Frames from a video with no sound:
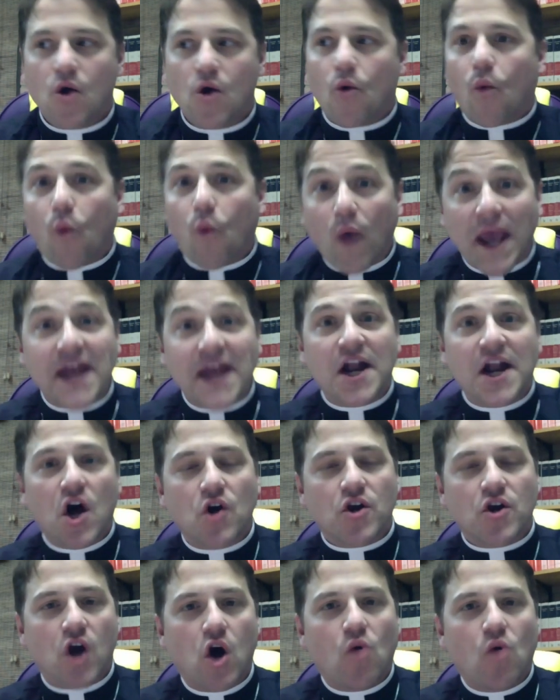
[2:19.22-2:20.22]
We
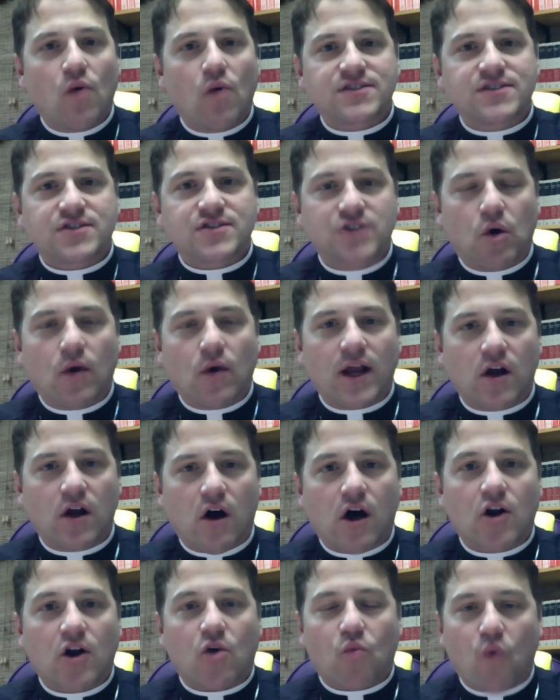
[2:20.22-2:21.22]
don't know what's going
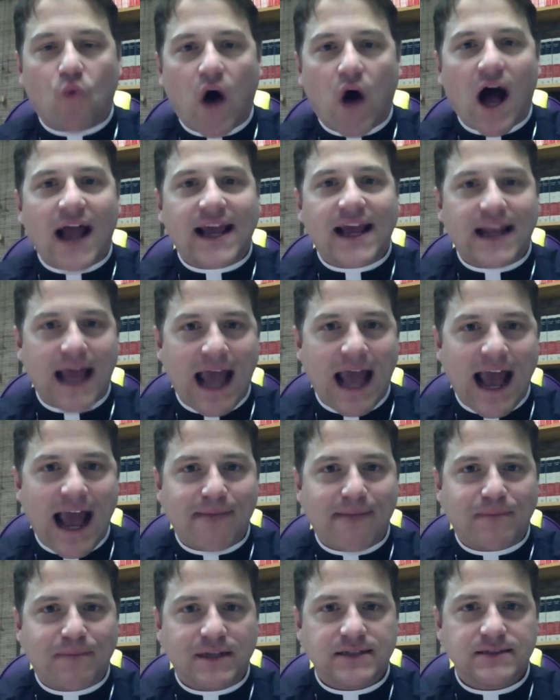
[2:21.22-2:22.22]
on or why it
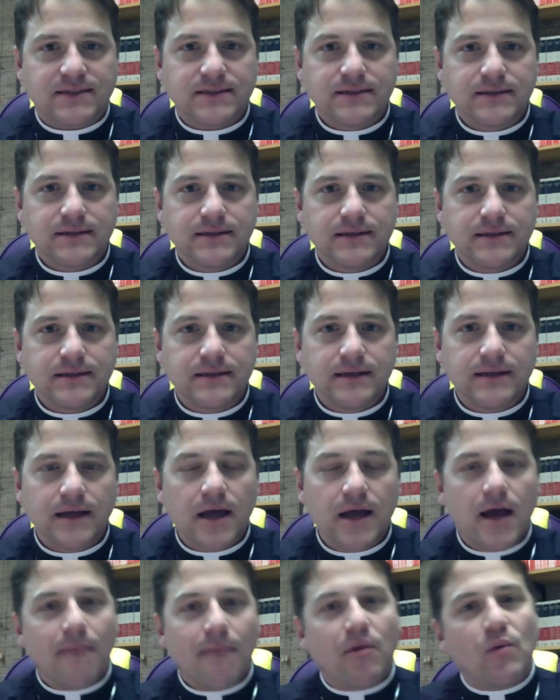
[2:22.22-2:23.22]
happened,
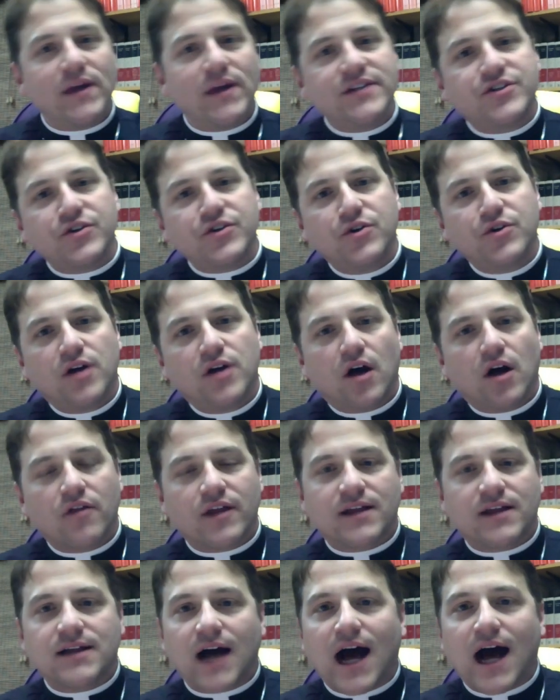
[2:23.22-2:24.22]
but we do know
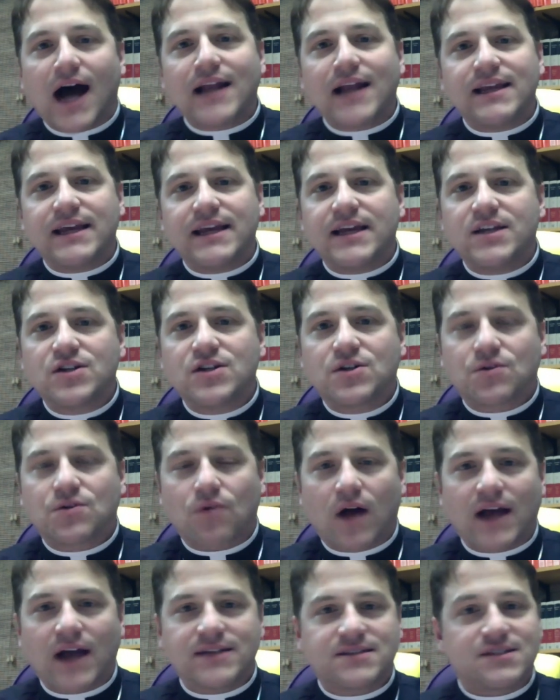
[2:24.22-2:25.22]
that God in
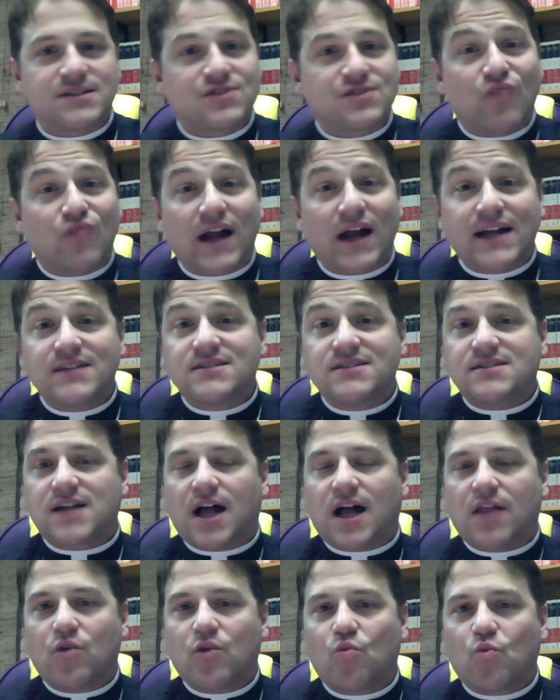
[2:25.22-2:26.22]
Christ has
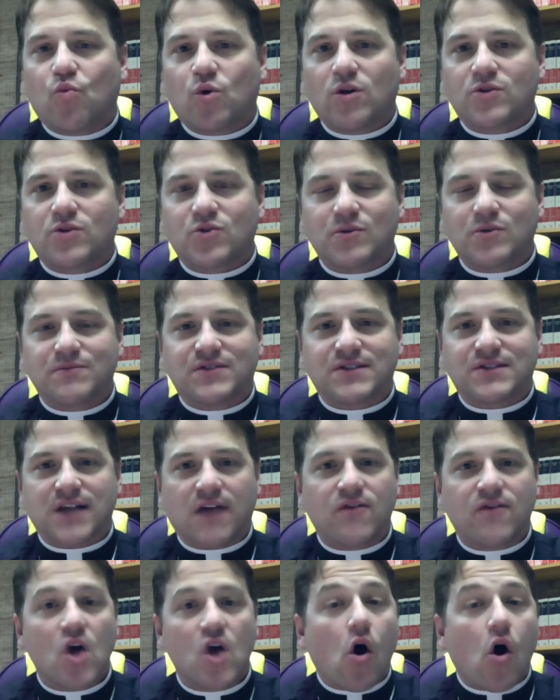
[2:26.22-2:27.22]
reconciled the world to
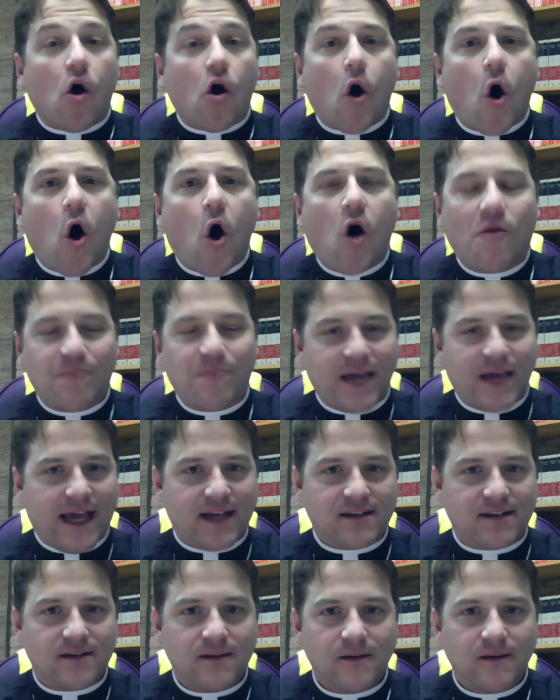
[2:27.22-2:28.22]
himself, all
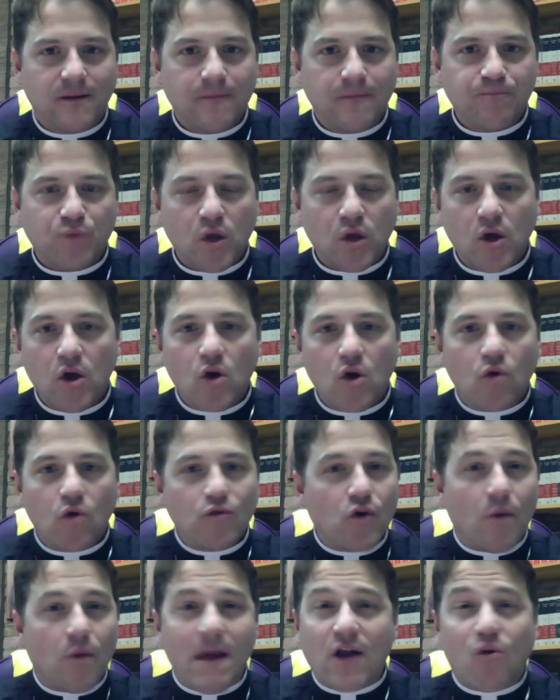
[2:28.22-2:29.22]
men,
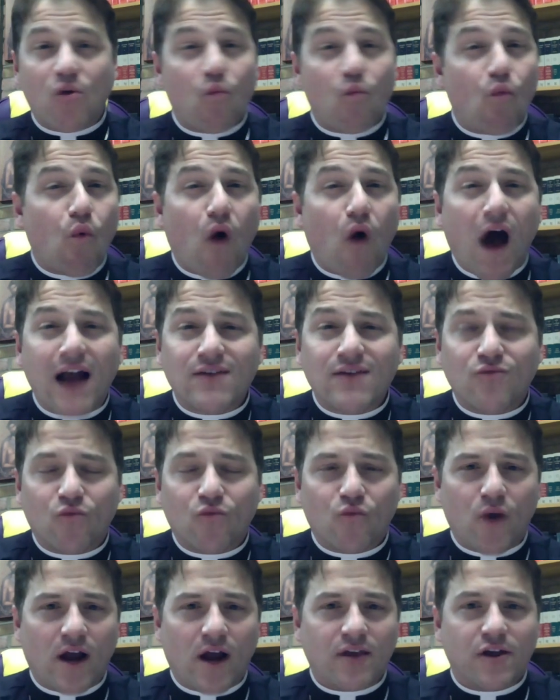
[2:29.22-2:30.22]
no matter what,
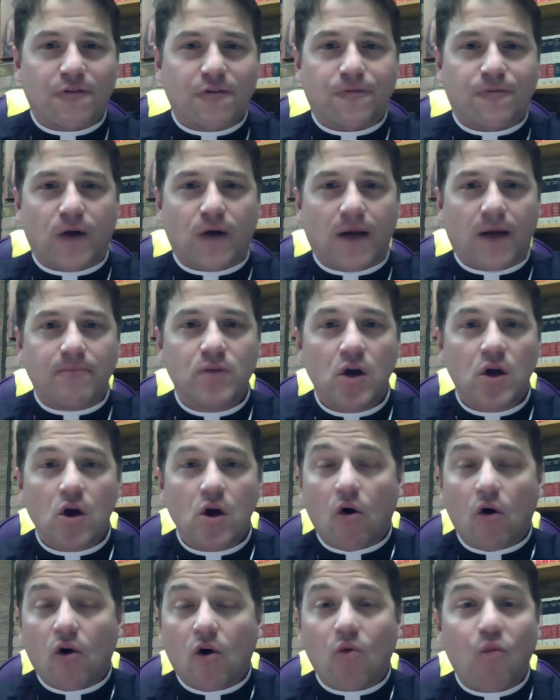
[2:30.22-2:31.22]
where they're from
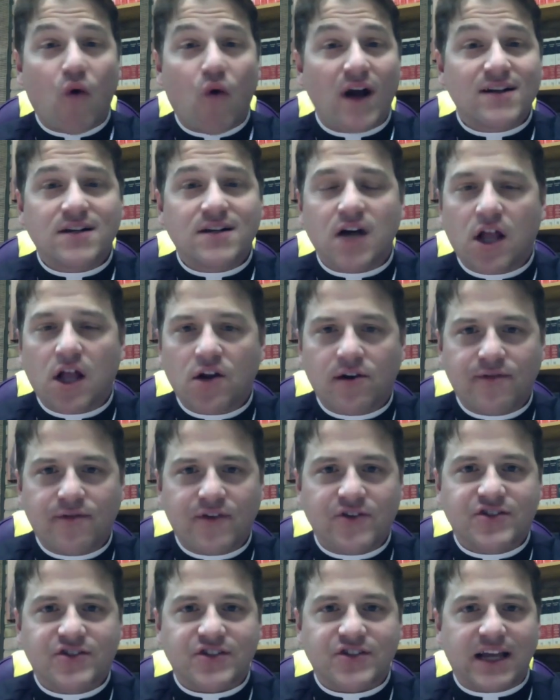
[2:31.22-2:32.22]
or what color of
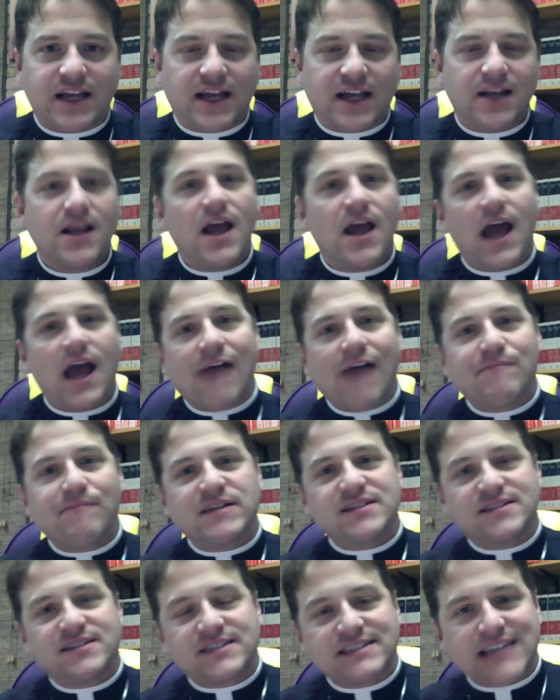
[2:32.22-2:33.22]
their skin, have
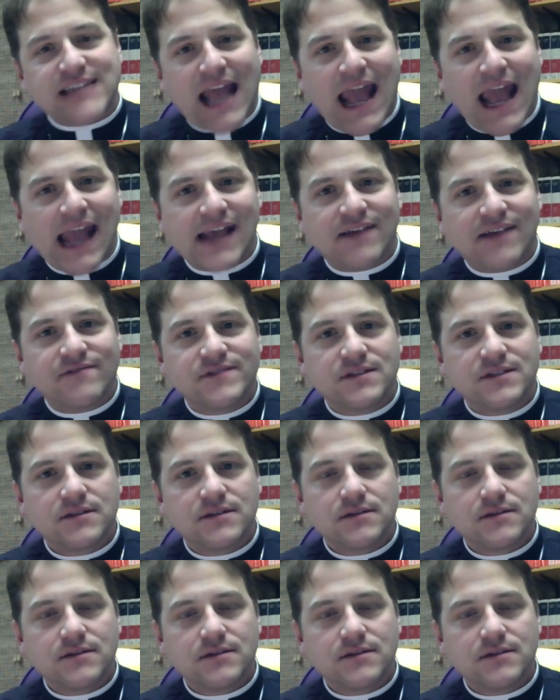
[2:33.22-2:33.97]
been saved